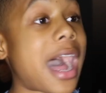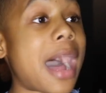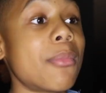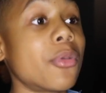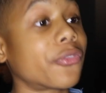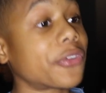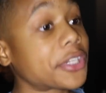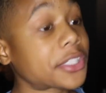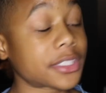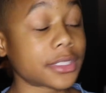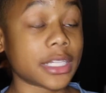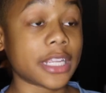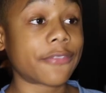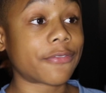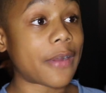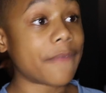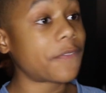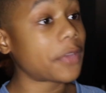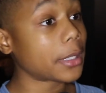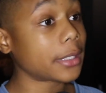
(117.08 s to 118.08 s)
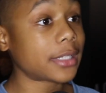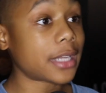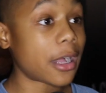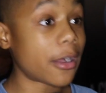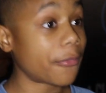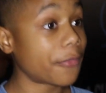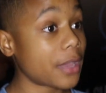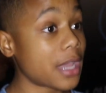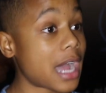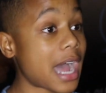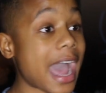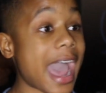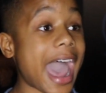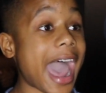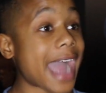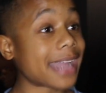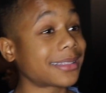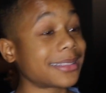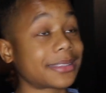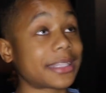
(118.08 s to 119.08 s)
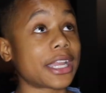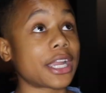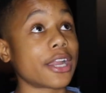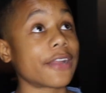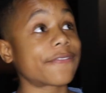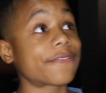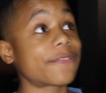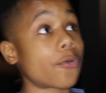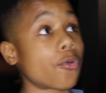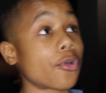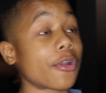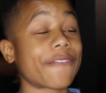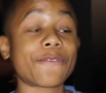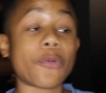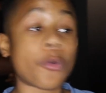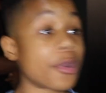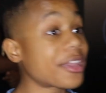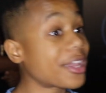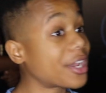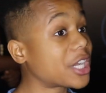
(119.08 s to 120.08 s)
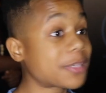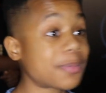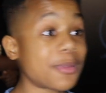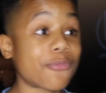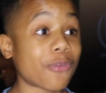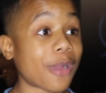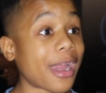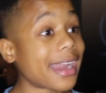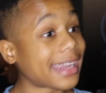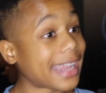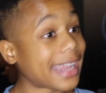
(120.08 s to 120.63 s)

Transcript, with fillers: I'm originally from Philadelphia. I acted there for four years before I